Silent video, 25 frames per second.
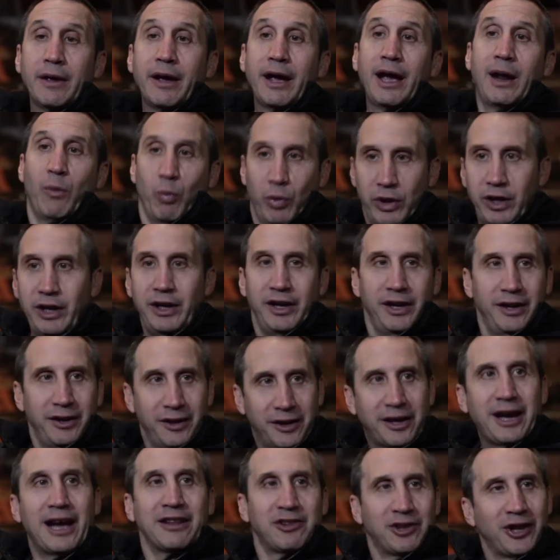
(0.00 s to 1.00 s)
And we
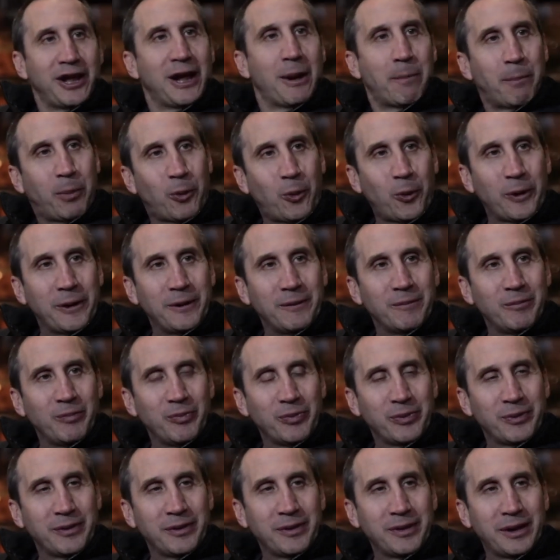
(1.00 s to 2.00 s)
got to that point.
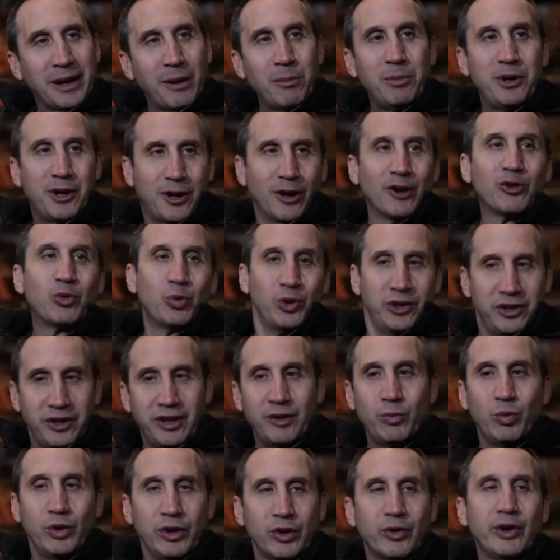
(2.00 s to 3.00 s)
And because we
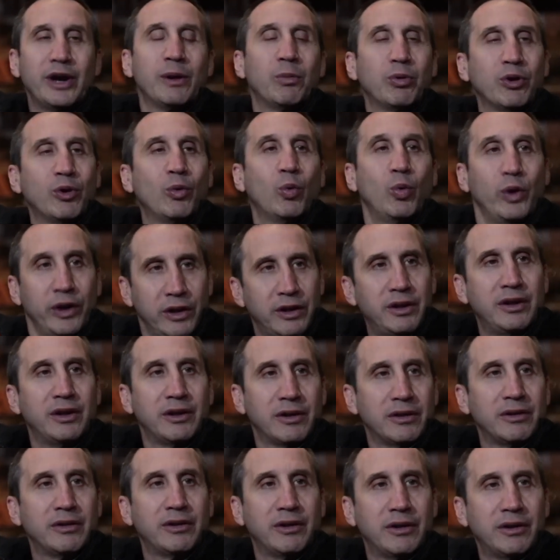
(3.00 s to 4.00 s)
did, we were able to win
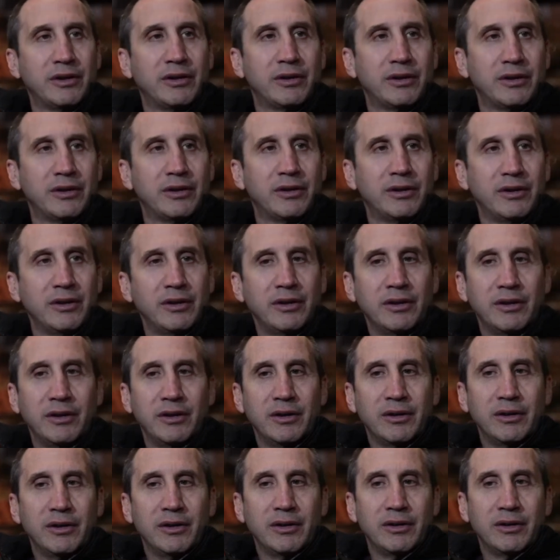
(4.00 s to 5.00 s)
the
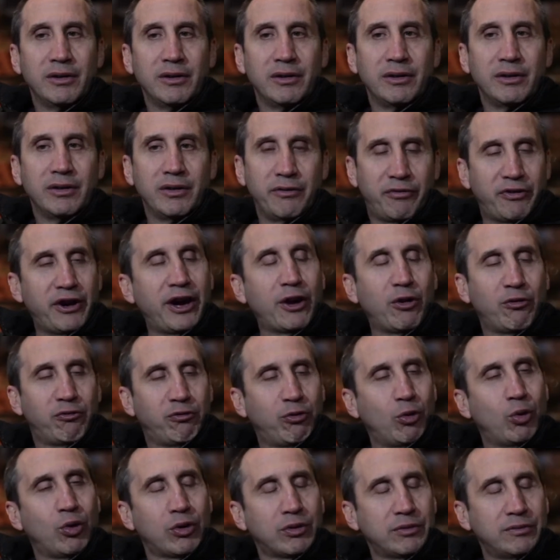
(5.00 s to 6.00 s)
Final
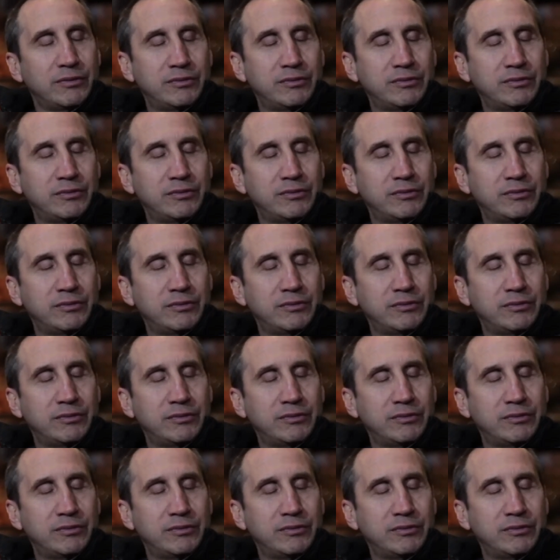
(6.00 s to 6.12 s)
Four.